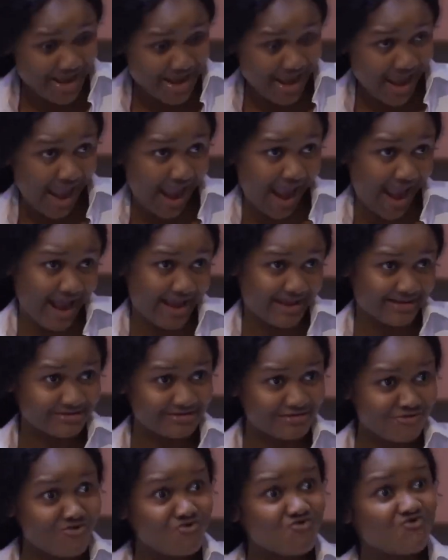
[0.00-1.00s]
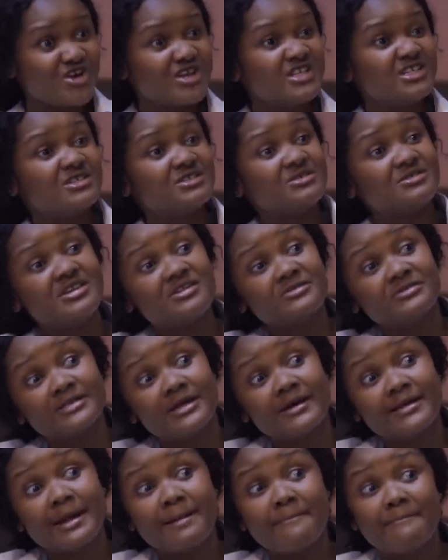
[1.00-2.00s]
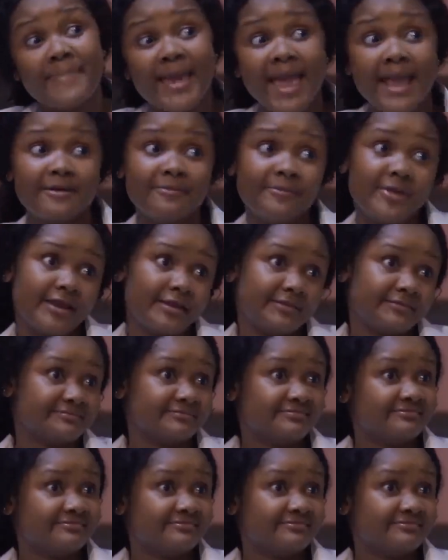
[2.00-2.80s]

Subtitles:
were here, ready to kneel down and beg me.